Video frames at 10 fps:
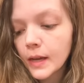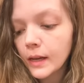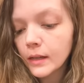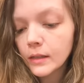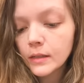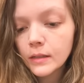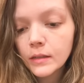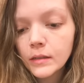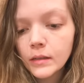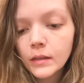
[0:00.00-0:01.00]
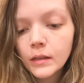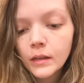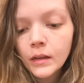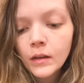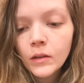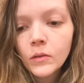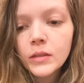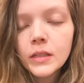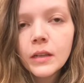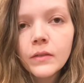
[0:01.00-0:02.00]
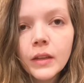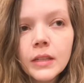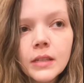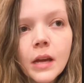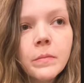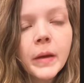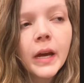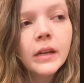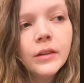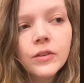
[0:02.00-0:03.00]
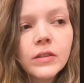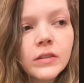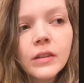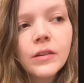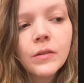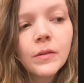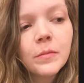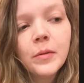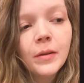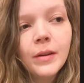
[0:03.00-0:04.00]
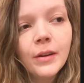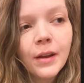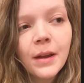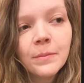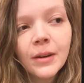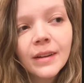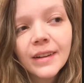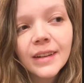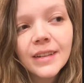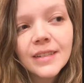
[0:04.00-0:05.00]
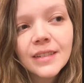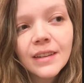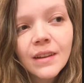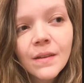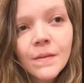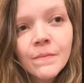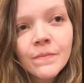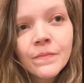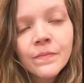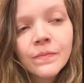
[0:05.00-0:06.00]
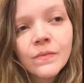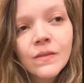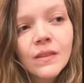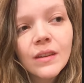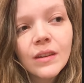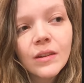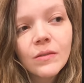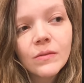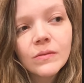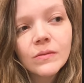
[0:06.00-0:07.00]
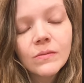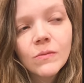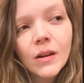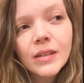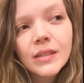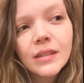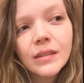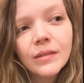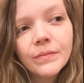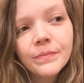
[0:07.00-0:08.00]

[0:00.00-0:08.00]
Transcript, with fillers: And when stuff gets that bad, you just, you don't want to pull out your camera because you don't want to